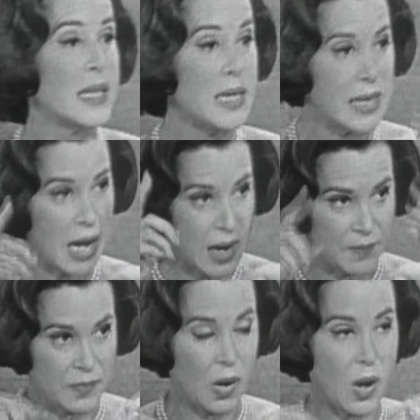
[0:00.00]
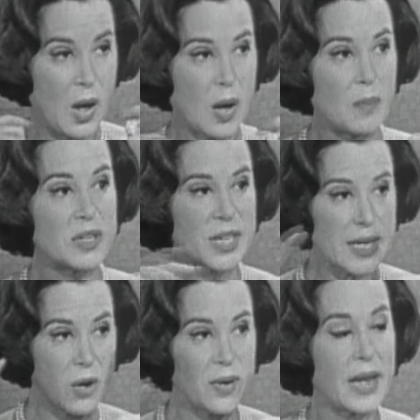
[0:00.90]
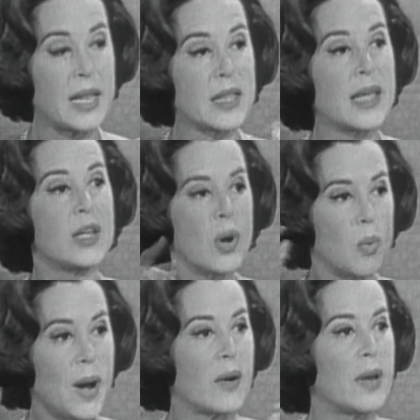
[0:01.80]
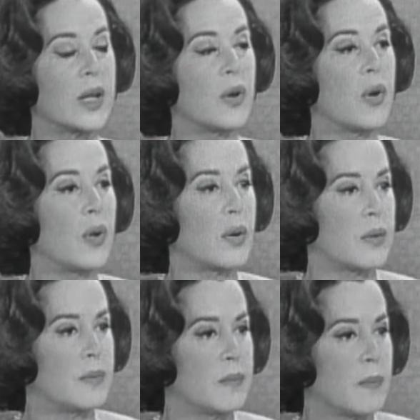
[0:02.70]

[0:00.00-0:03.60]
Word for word: is the mosquito netting thing you're wearing called?